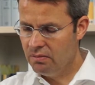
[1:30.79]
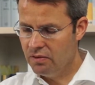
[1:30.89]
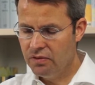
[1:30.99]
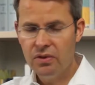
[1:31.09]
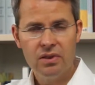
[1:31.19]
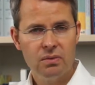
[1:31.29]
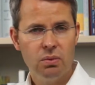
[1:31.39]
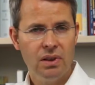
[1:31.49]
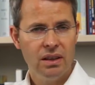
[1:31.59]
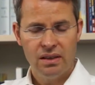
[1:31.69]
them the first
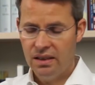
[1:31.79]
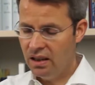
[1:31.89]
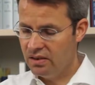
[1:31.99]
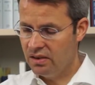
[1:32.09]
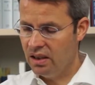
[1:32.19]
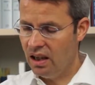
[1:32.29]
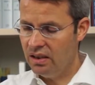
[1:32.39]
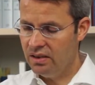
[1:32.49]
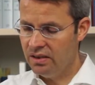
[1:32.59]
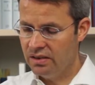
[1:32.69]

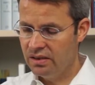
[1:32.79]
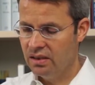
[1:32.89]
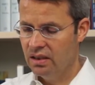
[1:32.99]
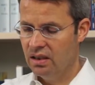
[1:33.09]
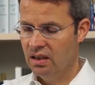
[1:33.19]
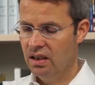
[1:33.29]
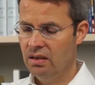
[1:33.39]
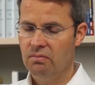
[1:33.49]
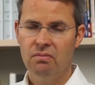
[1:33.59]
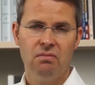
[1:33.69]
$100,000
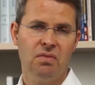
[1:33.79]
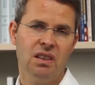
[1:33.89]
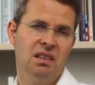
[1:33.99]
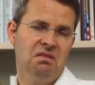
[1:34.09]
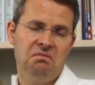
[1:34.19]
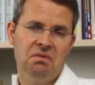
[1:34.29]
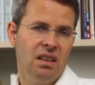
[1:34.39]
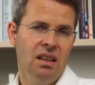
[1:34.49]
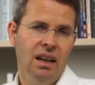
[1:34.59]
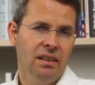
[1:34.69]
because
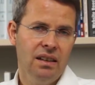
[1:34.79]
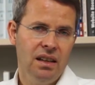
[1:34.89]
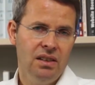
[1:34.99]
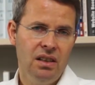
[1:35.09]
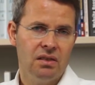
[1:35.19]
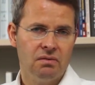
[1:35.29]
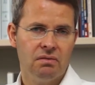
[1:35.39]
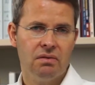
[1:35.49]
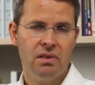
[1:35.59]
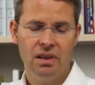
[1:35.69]
he liked the idea.
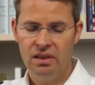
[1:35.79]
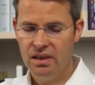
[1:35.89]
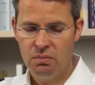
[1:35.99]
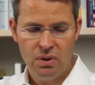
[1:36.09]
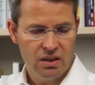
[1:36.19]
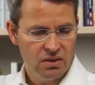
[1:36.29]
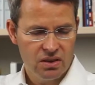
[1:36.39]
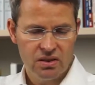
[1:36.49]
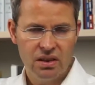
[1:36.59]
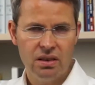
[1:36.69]
And he said, why don't
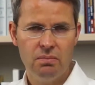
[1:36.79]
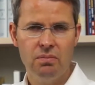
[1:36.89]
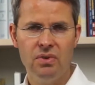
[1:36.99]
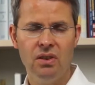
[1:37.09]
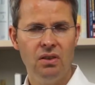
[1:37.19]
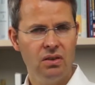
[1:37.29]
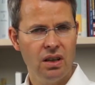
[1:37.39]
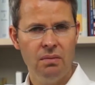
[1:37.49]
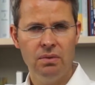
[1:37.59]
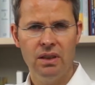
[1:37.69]
you start your own
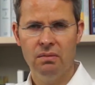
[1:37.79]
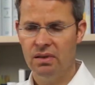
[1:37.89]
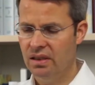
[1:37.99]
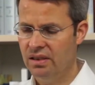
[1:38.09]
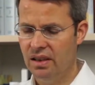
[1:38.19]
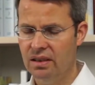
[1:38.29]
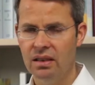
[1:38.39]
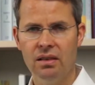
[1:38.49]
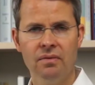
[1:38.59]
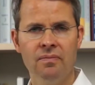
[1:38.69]
company with this
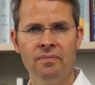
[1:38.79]
idea?